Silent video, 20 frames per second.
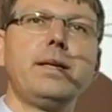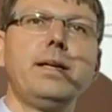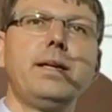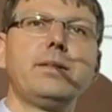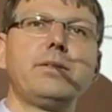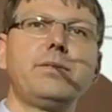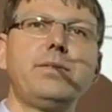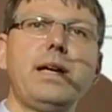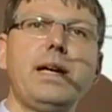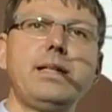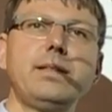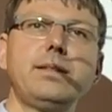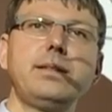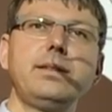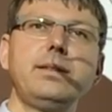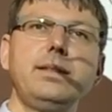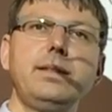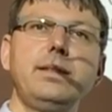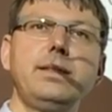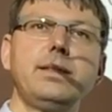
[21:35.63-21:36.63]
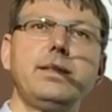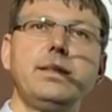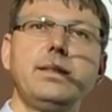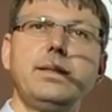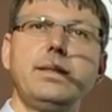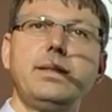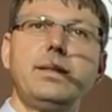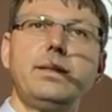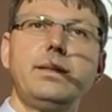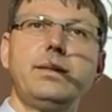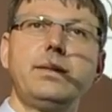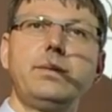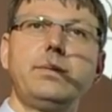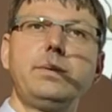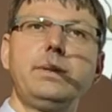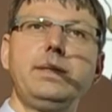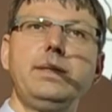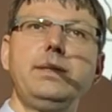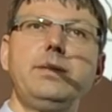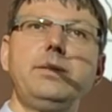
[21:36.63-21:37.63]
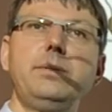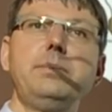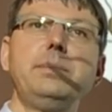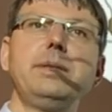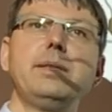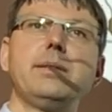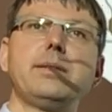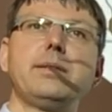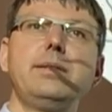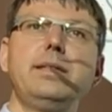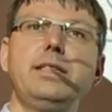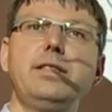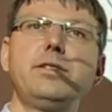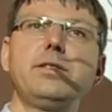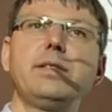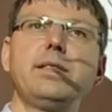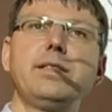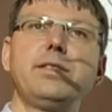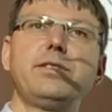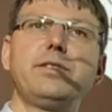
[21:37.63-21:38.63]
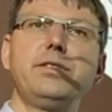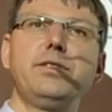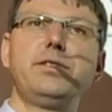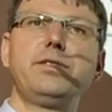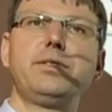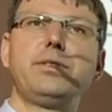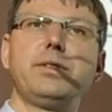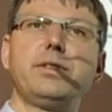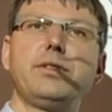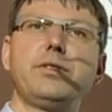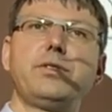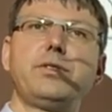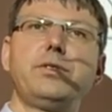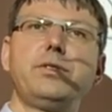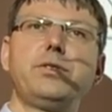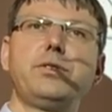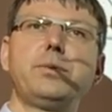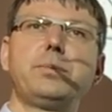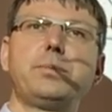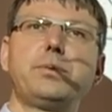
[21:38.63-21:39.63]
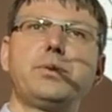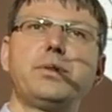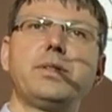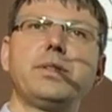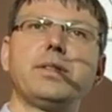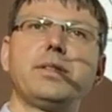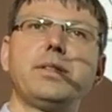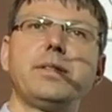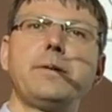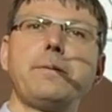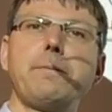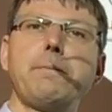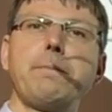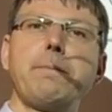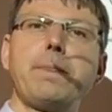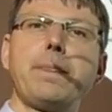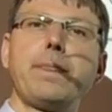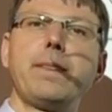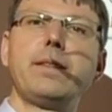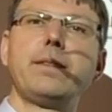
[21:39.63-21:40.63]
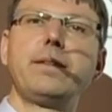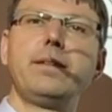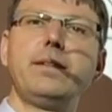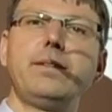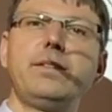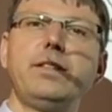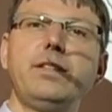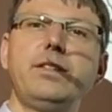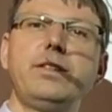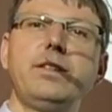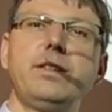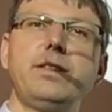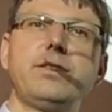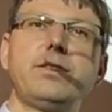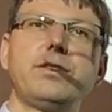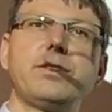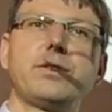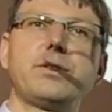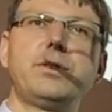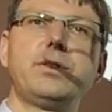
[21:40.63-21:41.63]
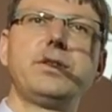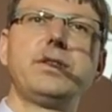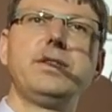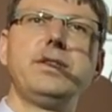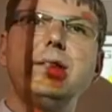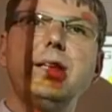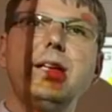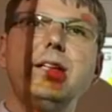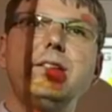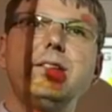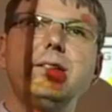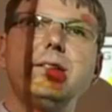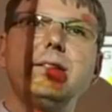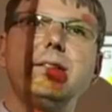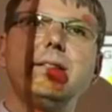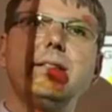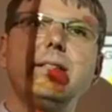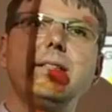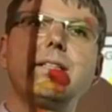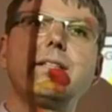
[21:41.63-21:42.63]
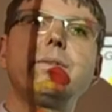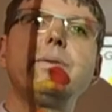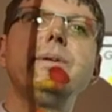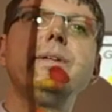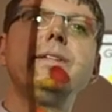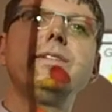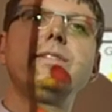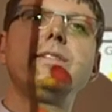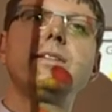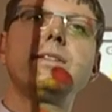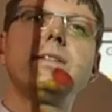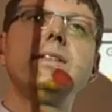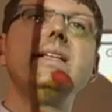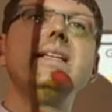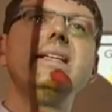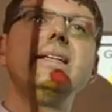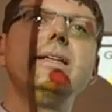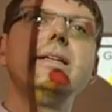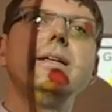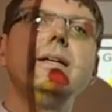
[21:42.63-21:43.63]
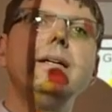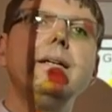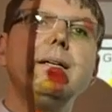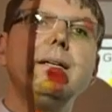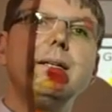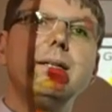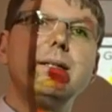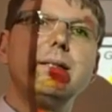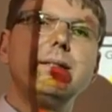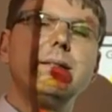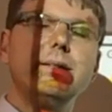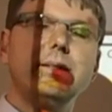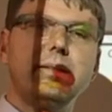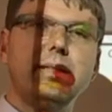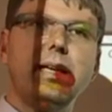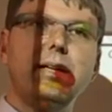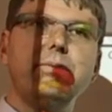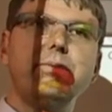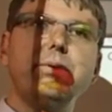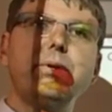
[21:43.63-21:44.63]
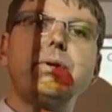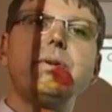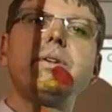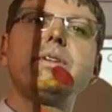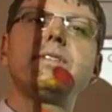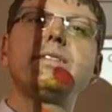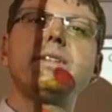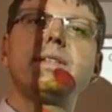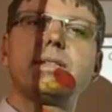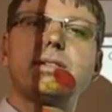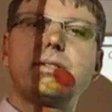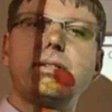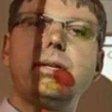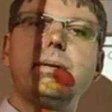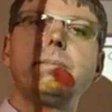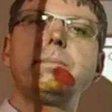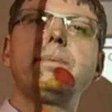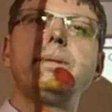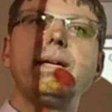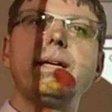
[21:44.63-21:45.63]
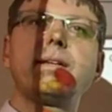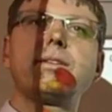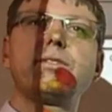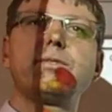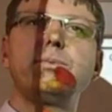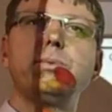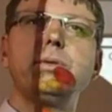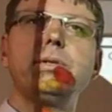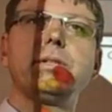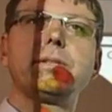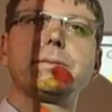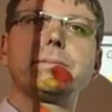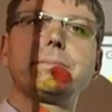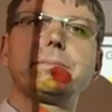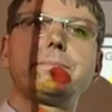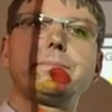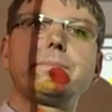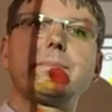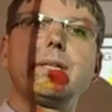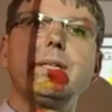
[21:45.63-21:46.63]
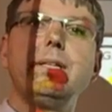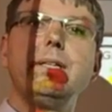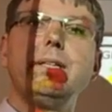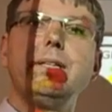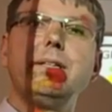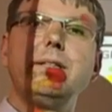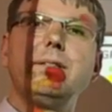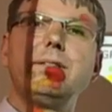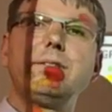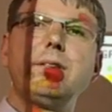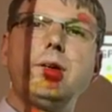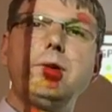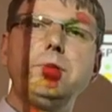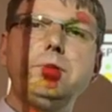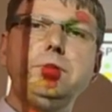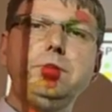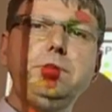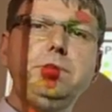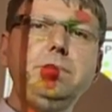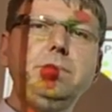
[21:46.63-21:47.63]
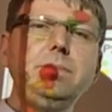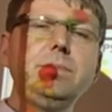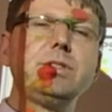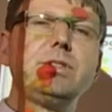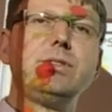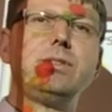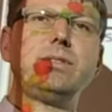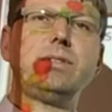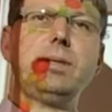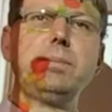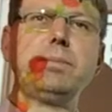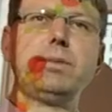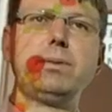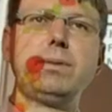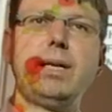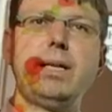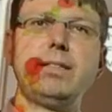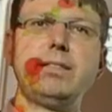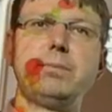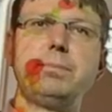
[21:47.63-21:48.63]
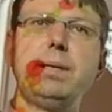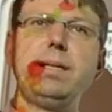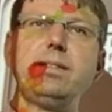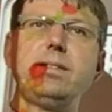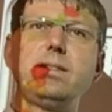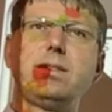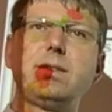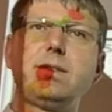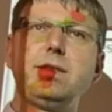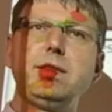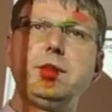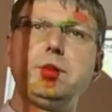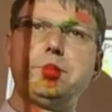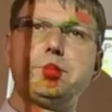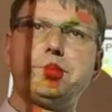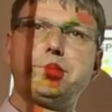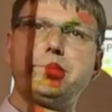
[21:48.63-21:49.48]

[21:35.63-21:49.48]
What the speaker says: And finally, we need to build digital assistants to support decisions and coordination in an increasingly diverse and complex world. So, to summarize, basically,